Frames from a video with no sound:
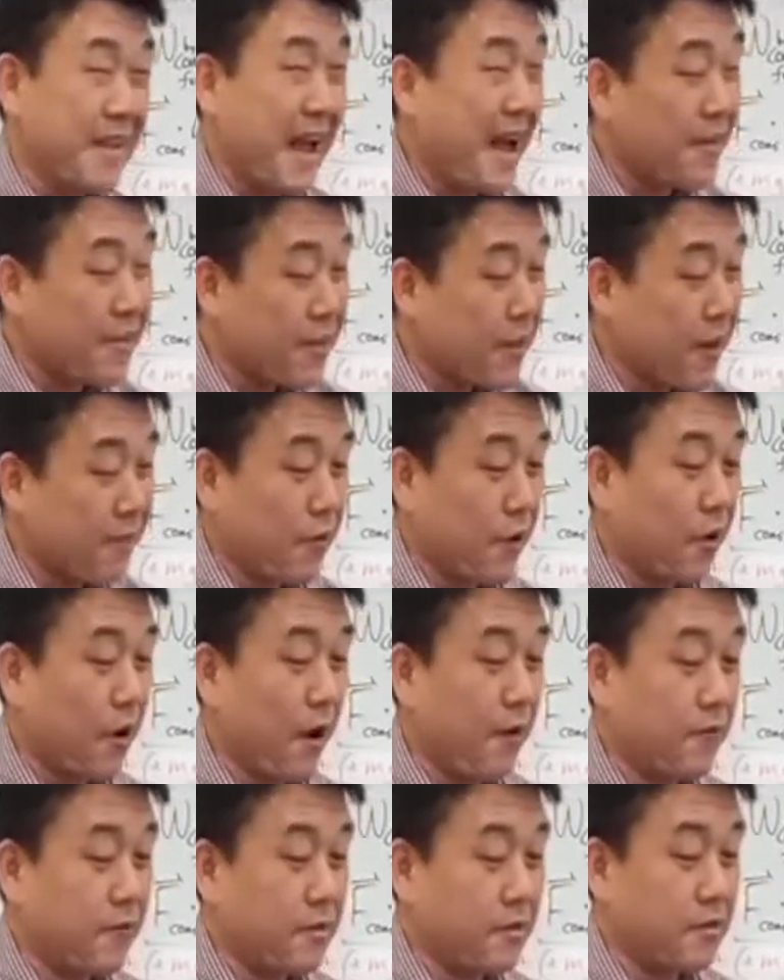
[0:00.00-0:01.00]
I don't have the
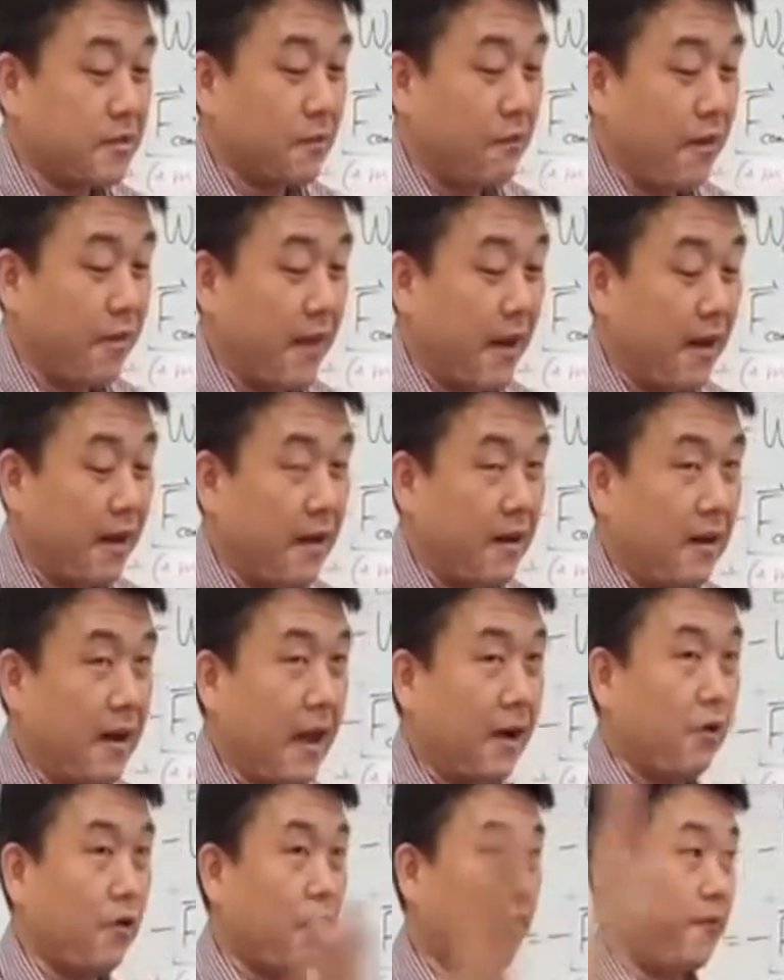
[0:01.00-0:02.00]
confidence that when I
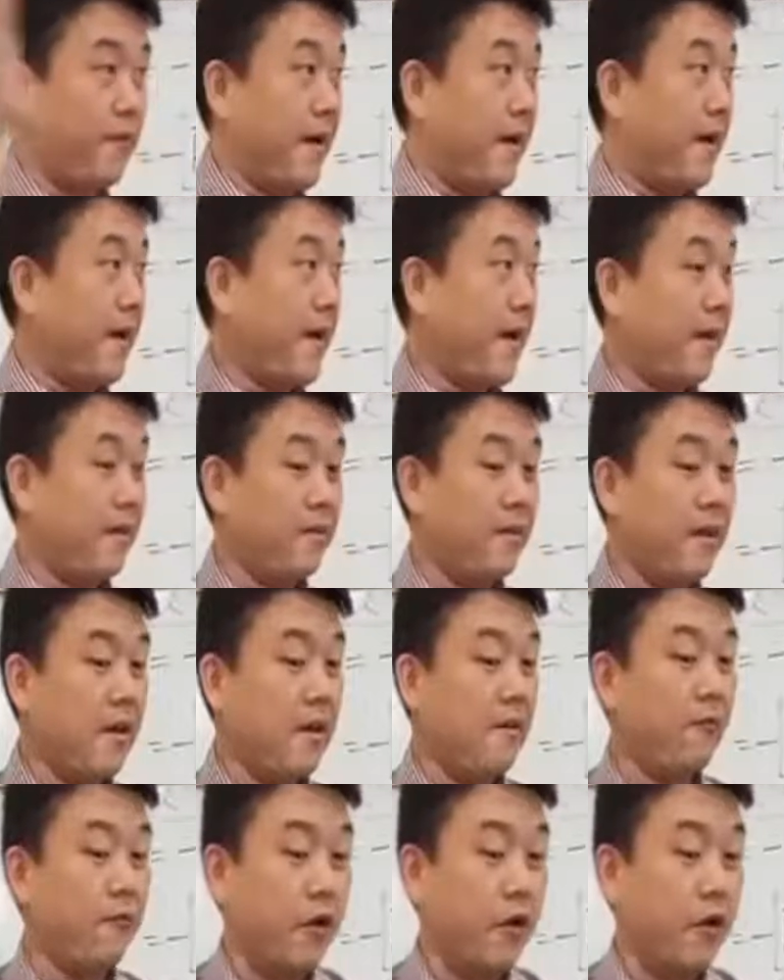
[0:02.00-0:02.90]
let go of my hand,